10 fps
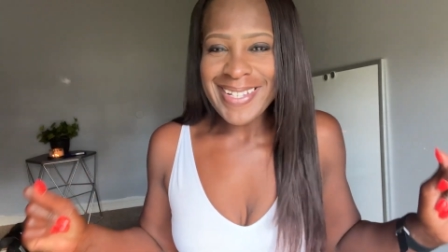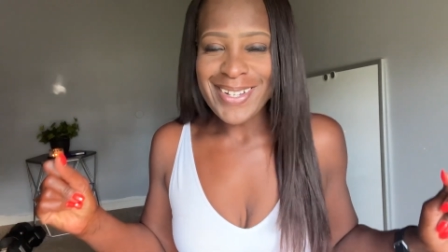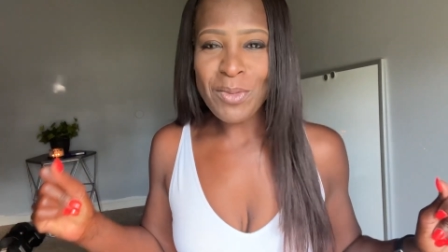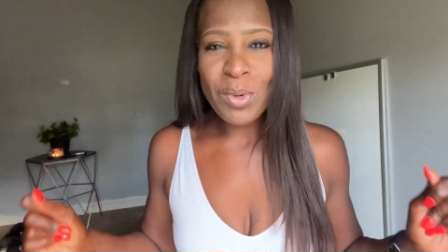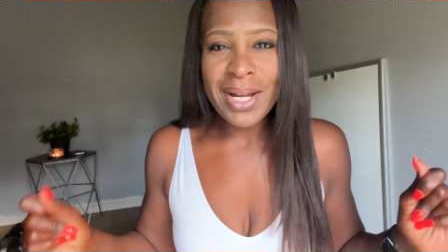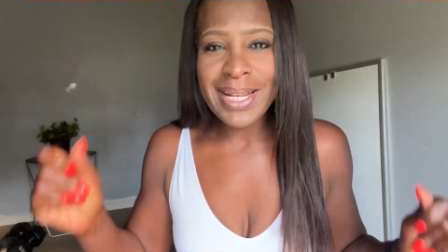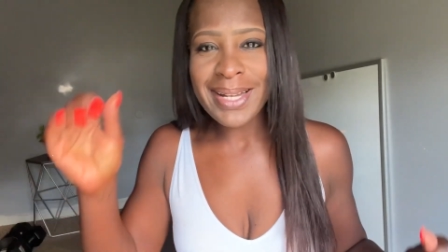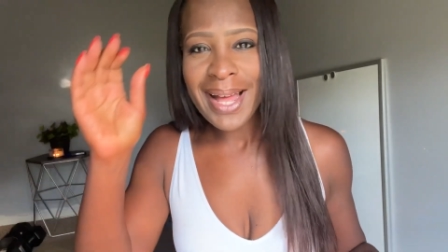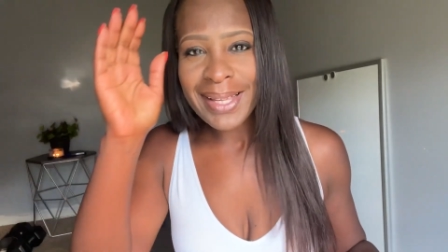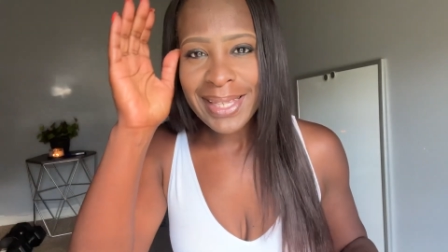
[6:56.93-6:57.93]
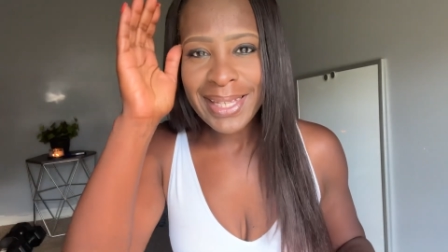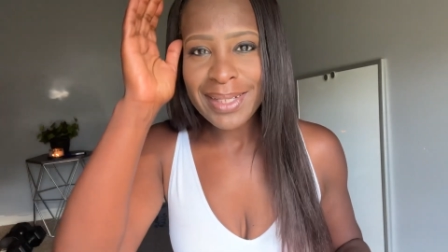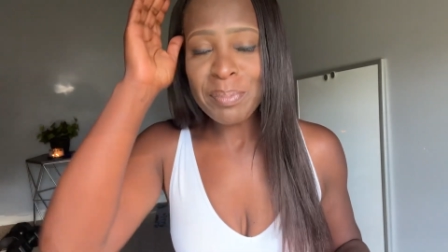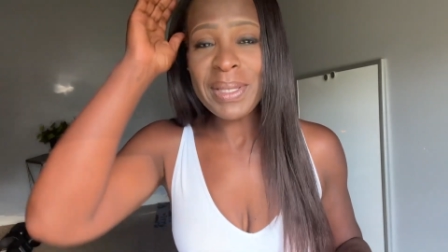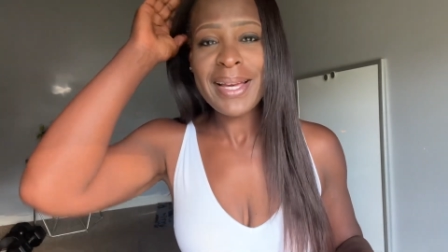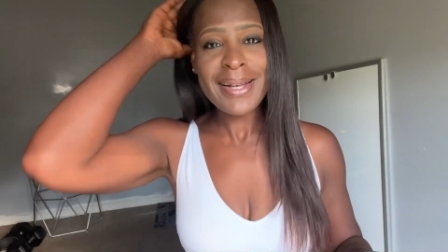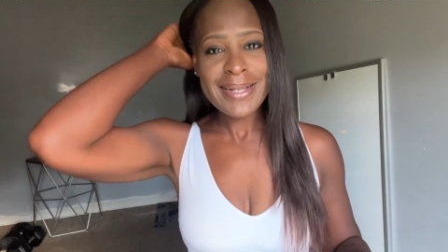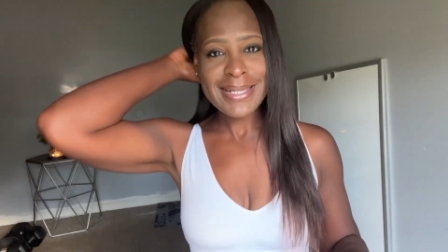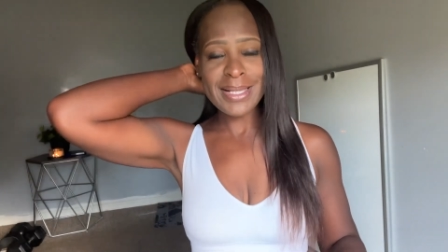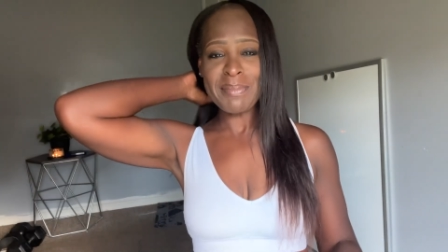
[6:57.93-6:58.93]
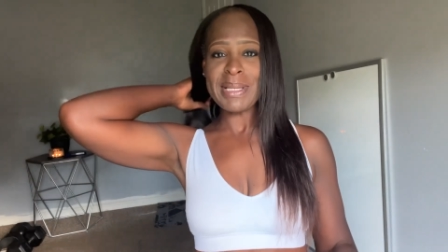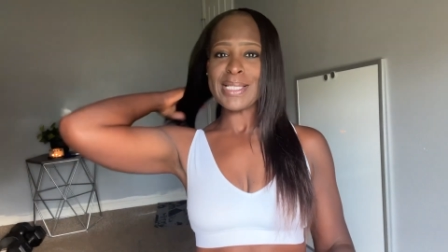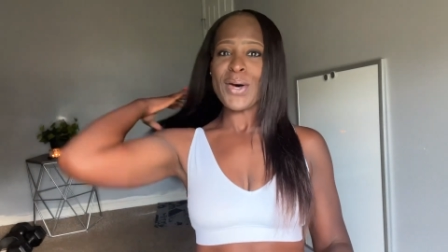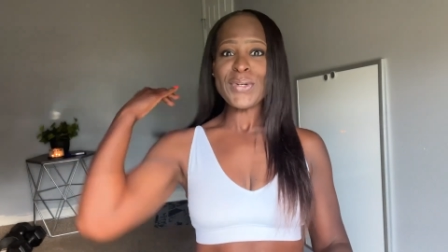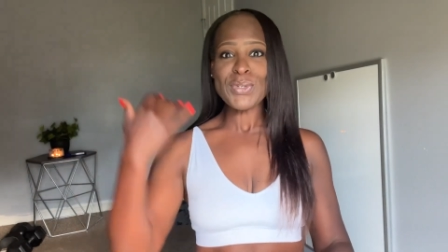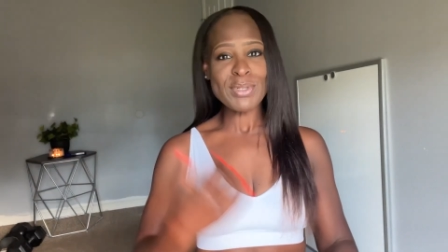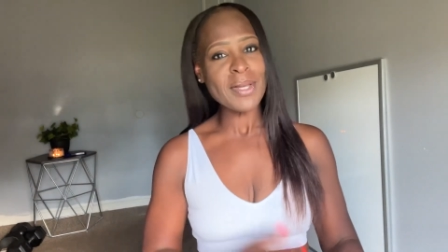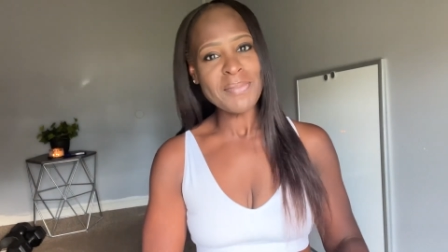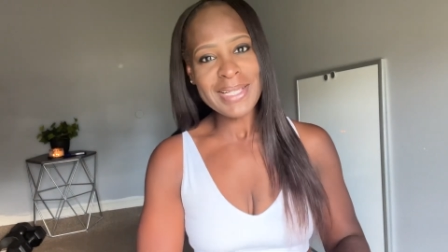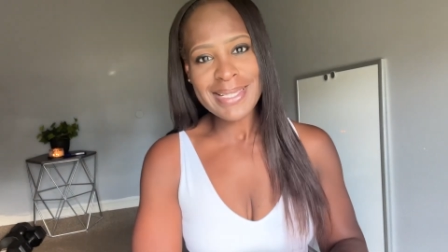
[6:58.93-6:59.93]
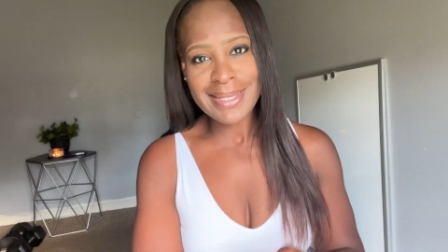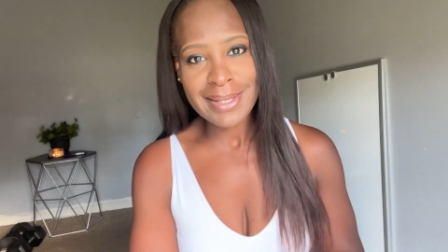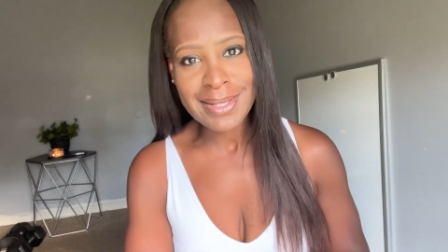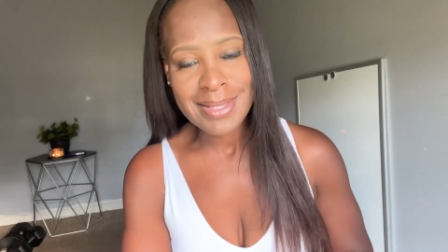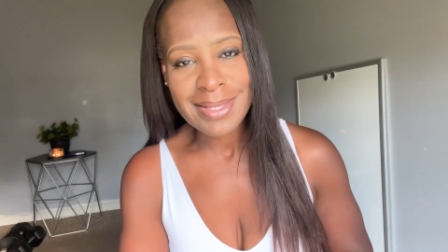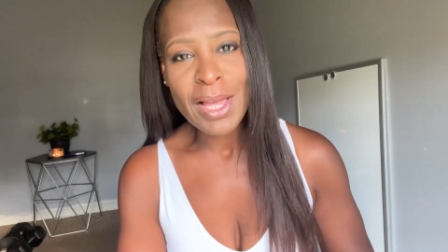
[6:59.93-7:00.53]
what did I get? Because let me tell you something, sis,